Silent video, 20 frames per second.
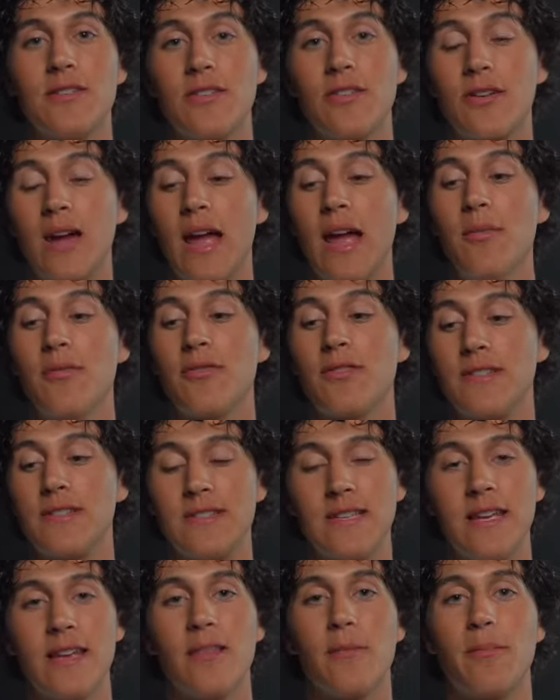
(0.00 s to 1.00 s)
you're able to
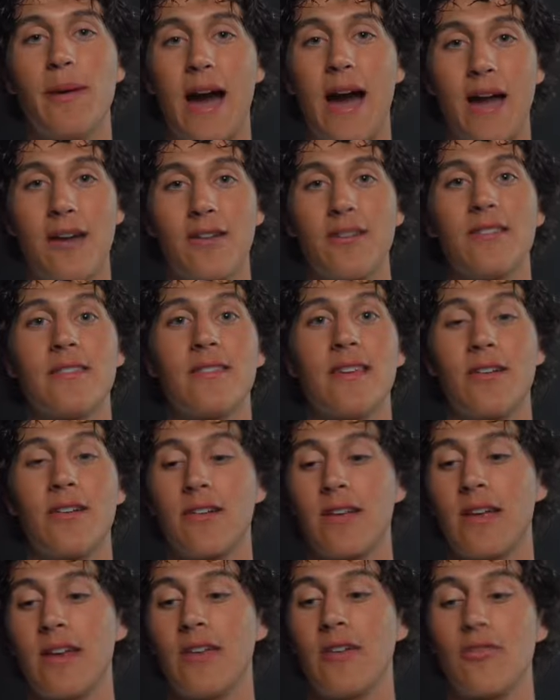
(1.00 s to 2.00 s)
see the patterns that are
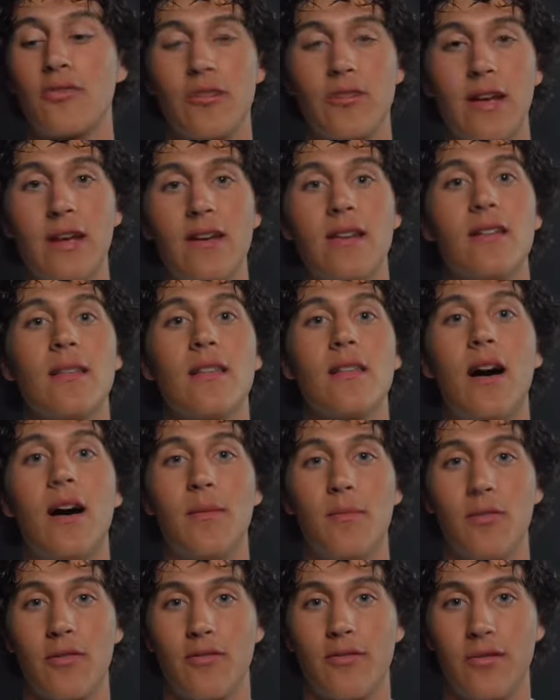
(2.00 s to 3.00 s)
getting created a lot
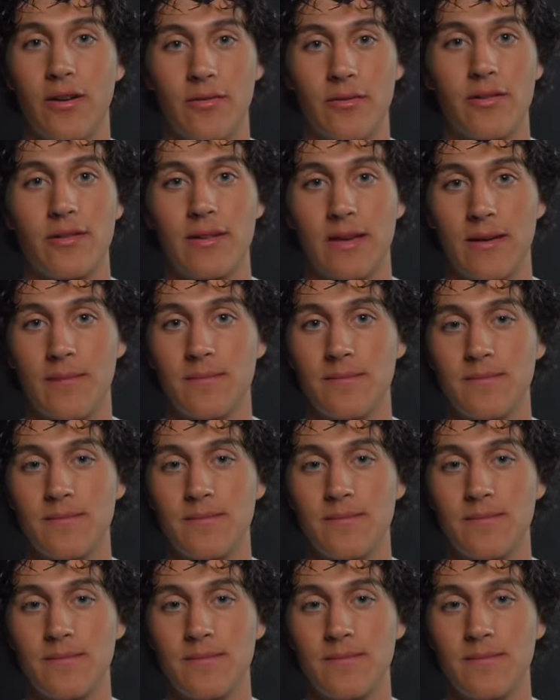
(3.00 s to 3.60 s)
more frequently.